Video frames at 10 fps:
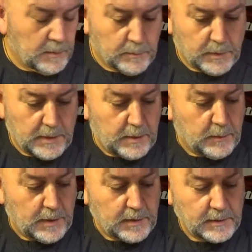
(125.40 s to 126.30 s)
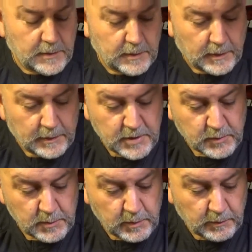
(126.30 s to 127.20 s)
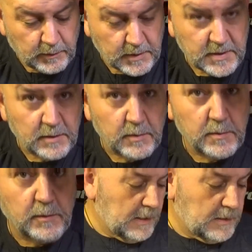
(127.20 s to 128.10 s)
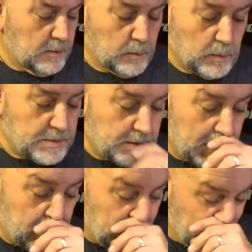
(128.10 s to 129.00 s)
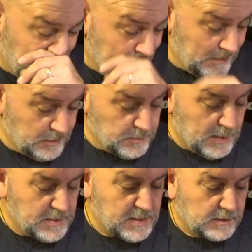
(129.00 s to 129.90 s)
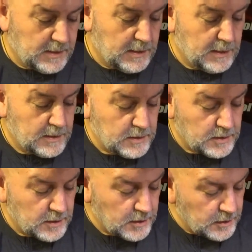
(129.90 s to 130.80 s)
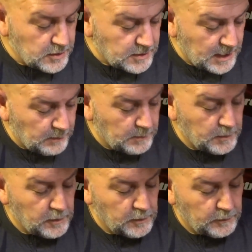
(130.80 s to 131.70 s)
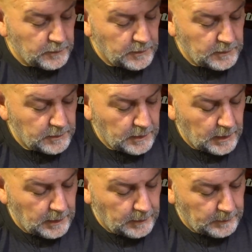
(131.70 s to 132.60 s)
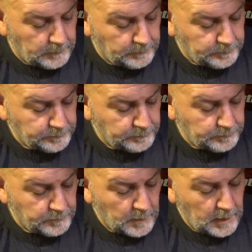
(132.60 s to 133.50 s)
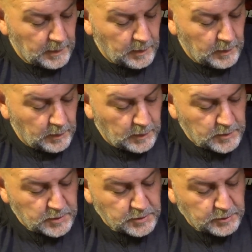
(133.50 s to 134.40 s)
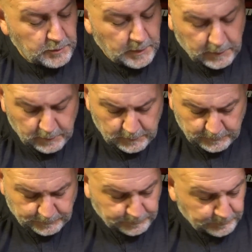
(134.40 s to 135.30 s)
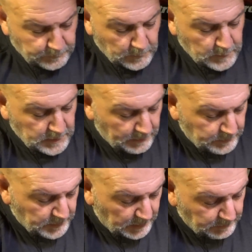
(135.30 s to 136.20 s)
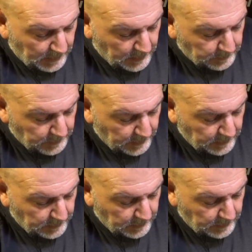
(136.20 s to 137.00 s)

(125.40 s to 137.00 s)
But anyway, just removed this. I removed it. It wasn't that hard. It's basically just had to remove. There's a screw here, which I haven't tightened back up yet,